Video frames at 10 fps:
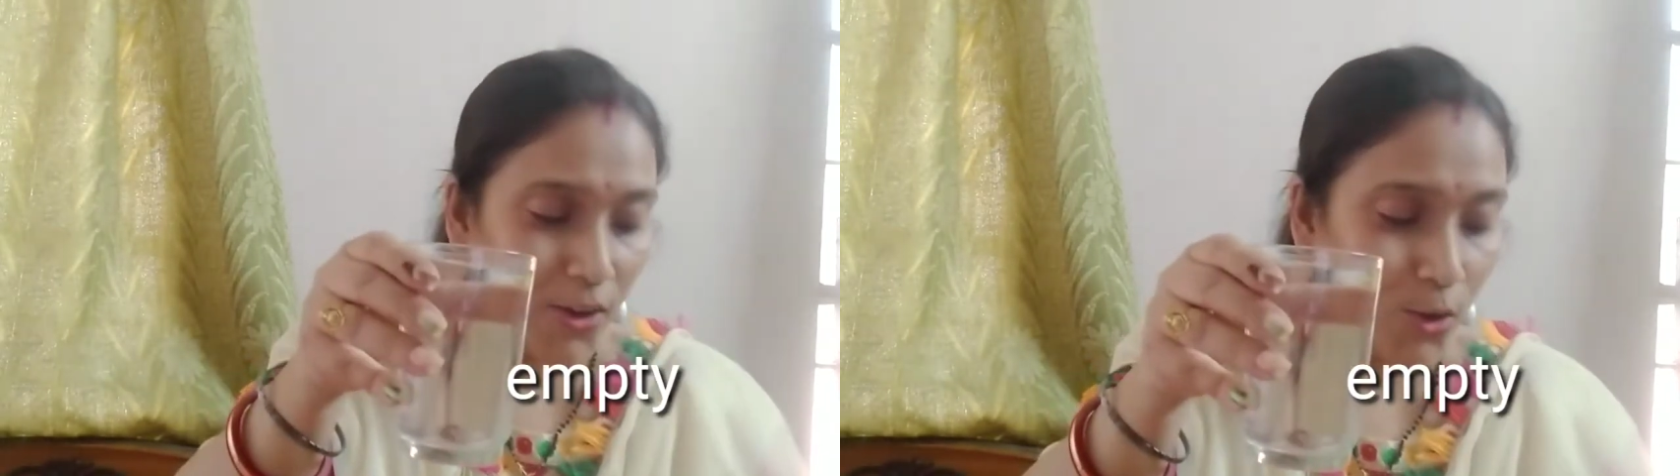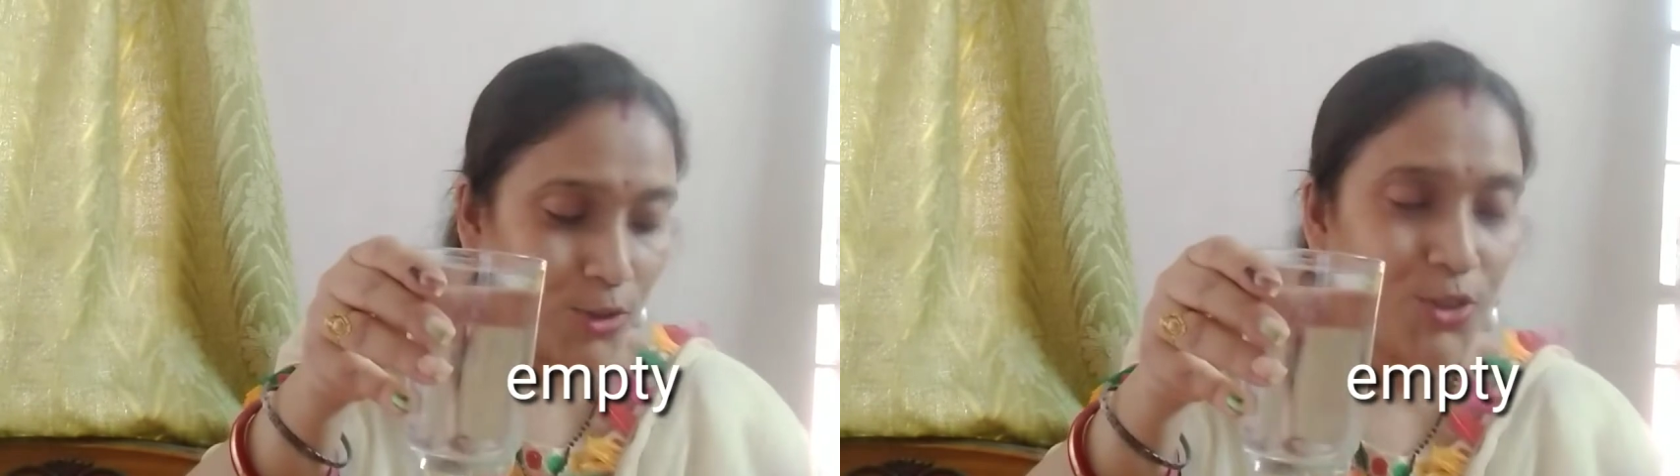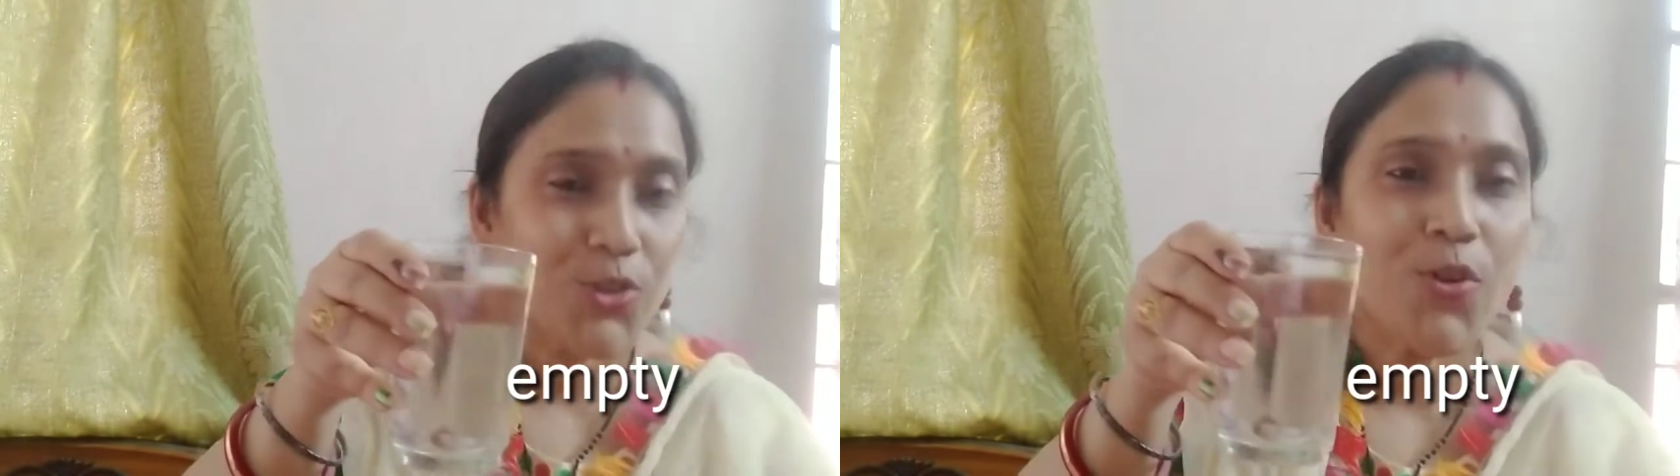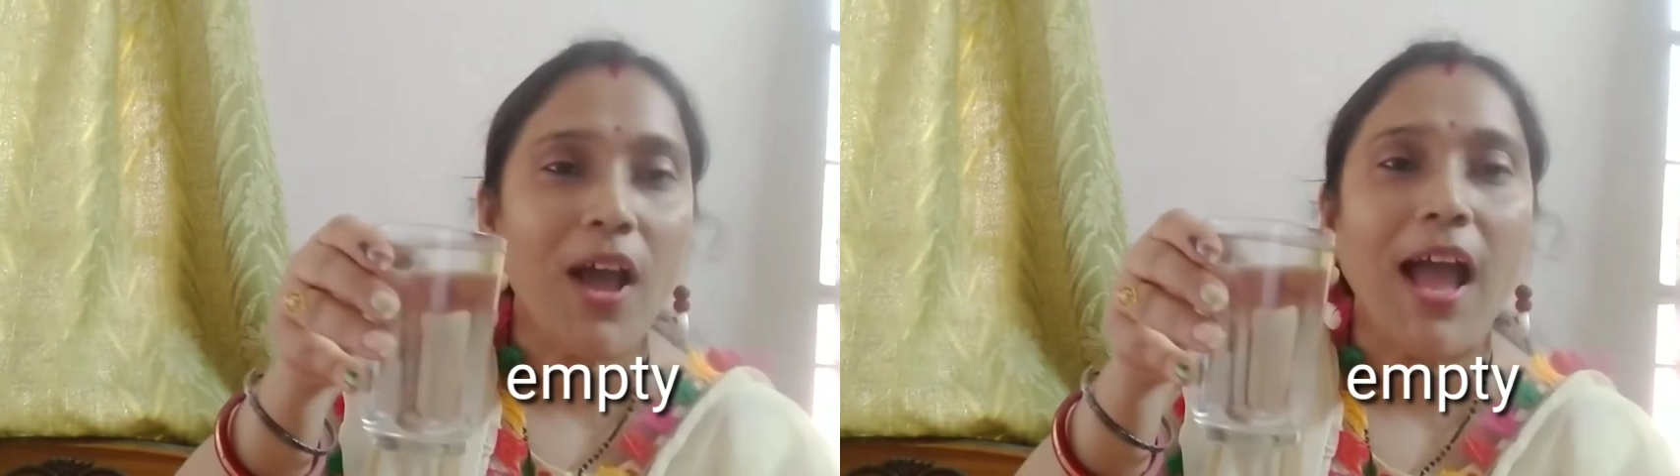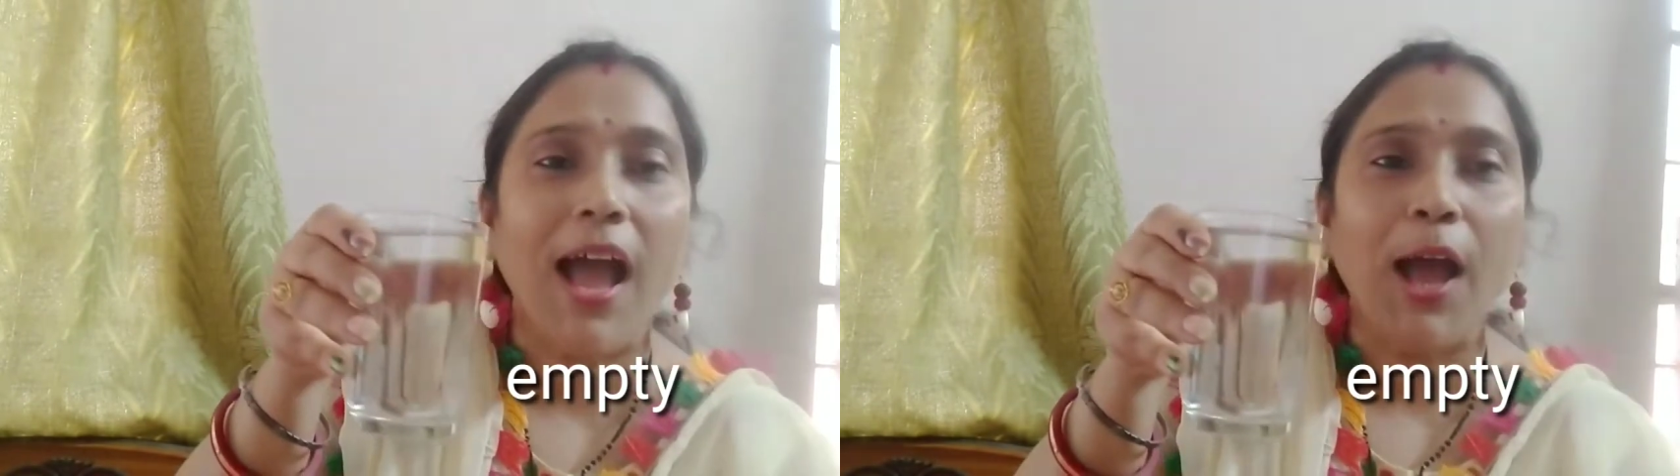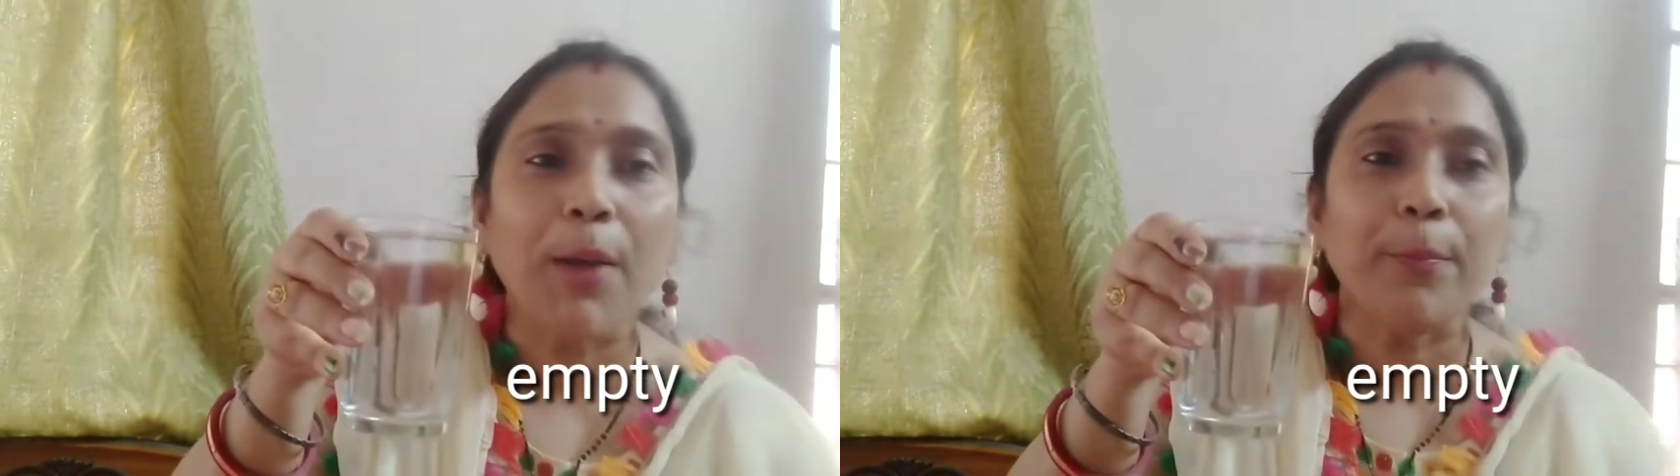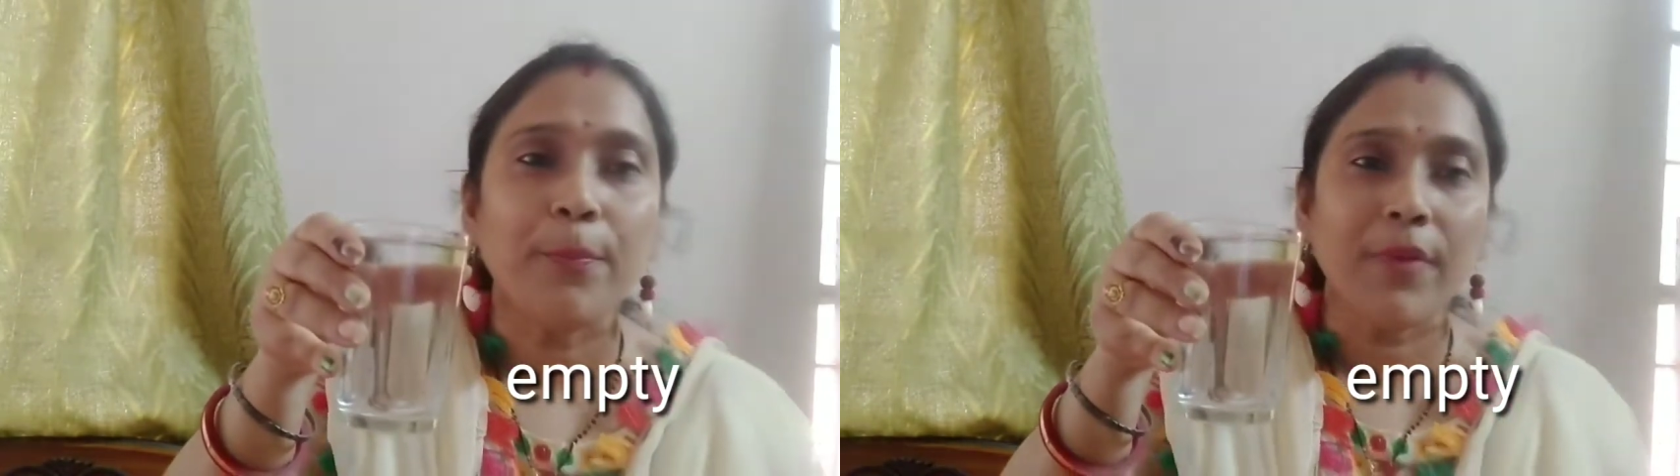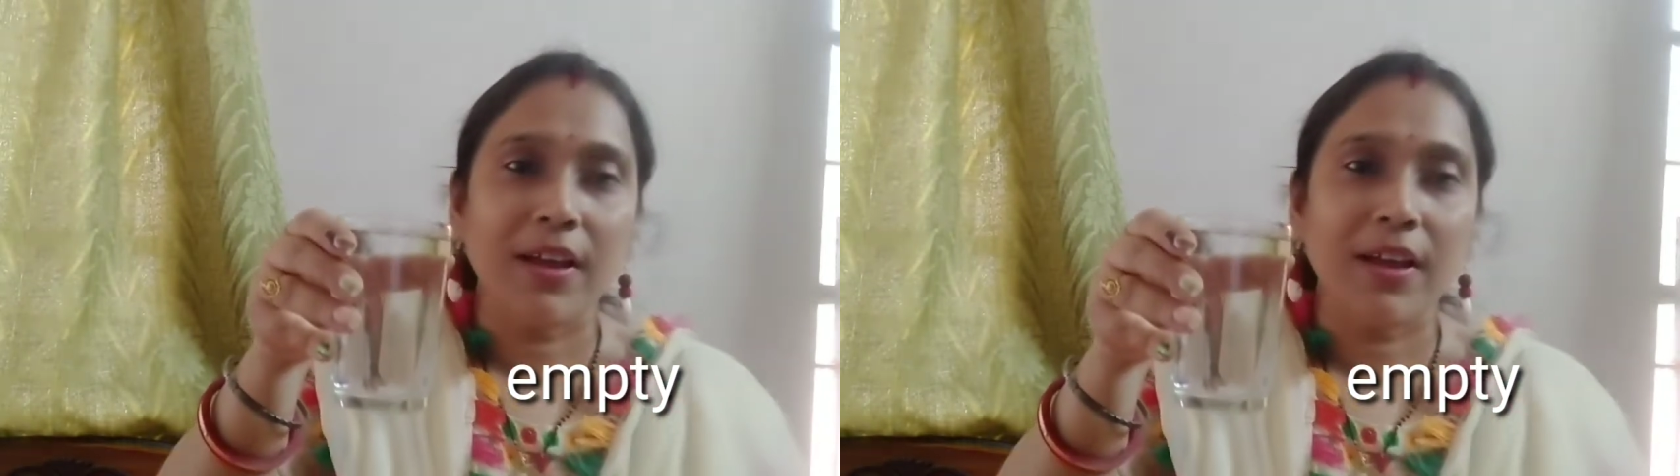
also have